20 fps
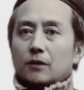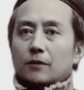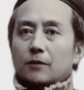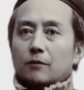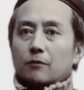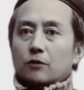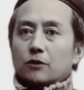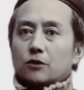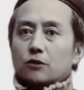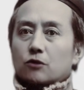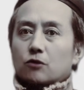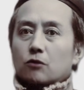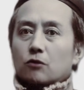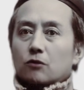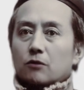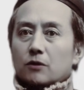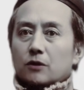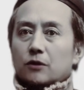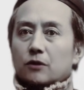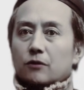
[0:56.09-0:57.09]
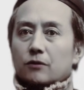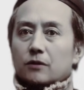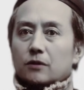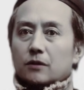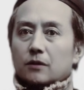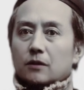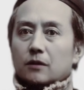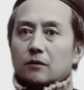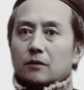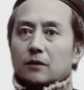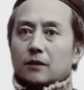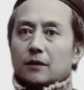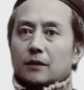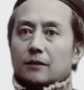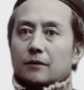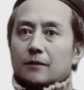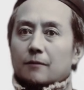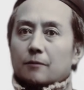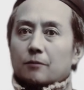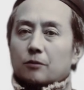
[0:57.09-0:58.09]
and were so reduced that they
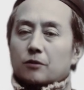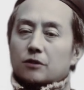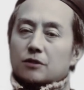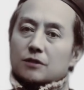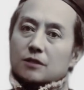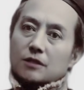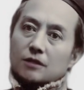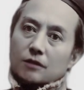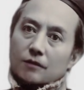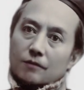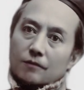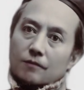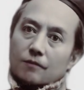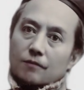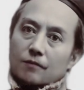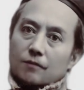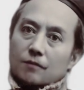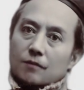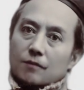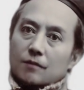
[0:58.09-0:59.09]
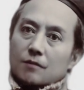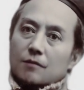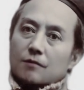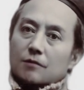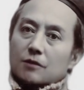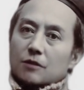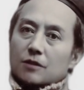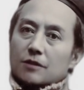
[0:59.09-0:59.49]
could not proceed. The